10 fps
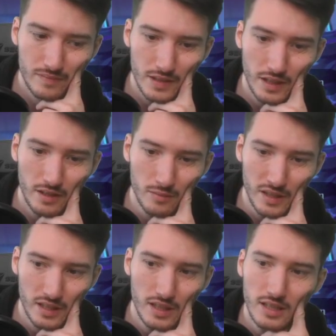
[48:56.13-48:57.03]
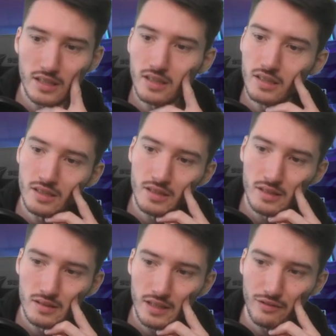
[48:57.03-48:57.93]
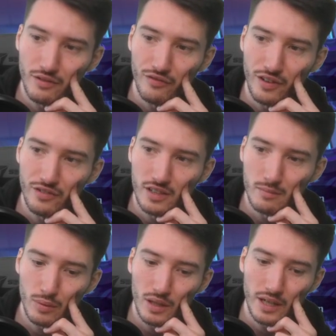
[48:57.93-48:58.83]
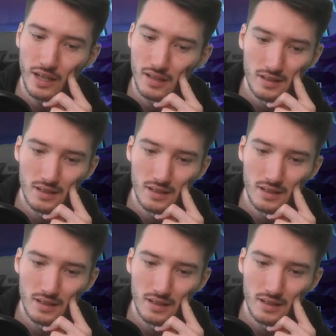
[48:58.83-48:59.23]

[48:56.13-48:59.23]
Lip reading: They kill my Kiki here. They have a Vivian in play.